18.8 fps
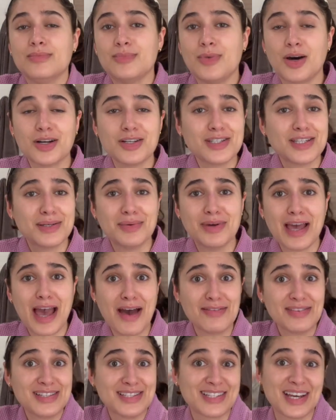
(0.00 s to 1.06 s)
honestly, we
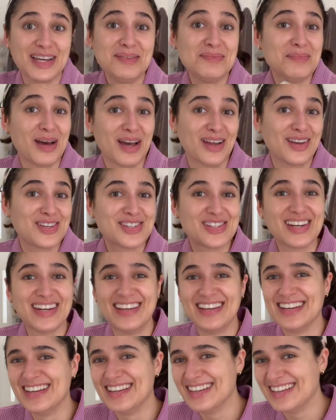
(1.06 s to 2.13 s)
haven't done much.
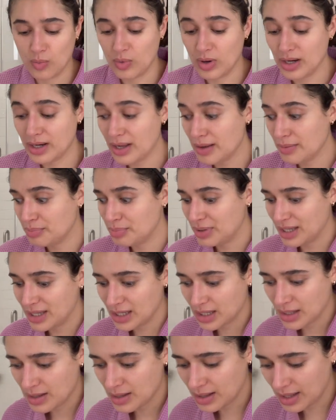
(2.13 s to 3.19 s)
One
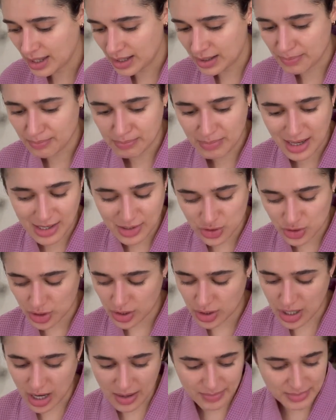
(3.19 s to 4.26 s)
big like
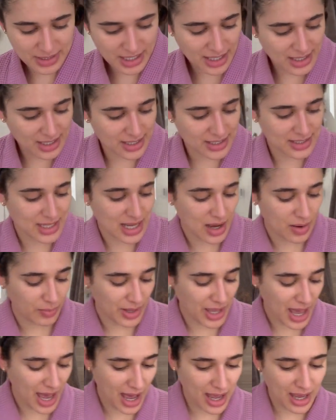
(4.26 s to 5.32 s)
major update is that we
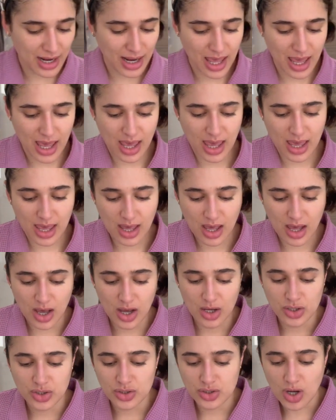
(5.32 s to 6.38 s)
had a
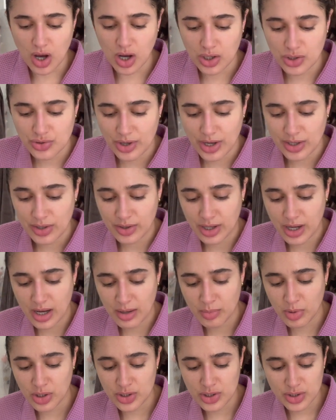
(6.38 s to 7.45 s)
dog trainer come
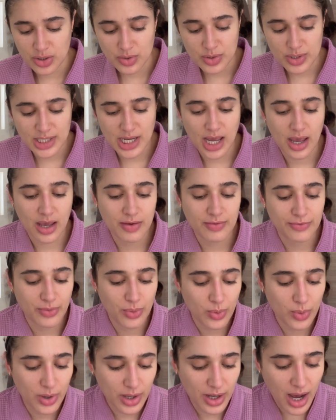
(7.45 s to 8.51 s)
on Tuesday
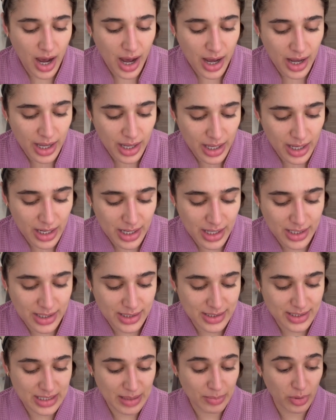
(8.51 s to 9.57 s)
for Kai and
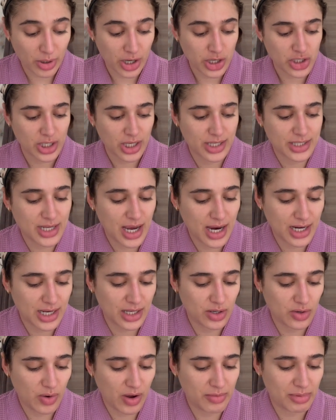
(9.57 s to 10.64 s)
his separation anxiety.
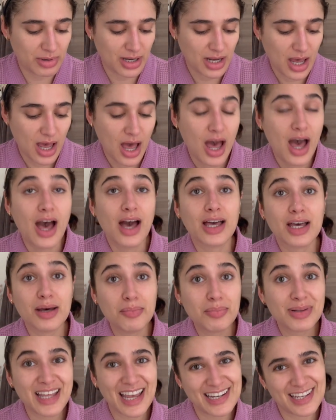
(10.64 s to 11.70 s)
You know, I've been
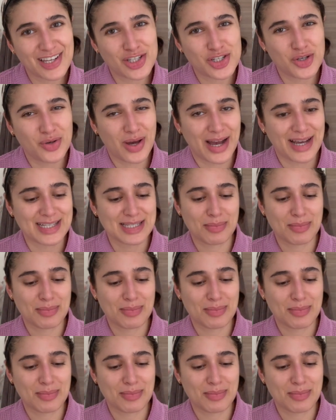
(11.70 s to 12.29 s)
complaining to you guys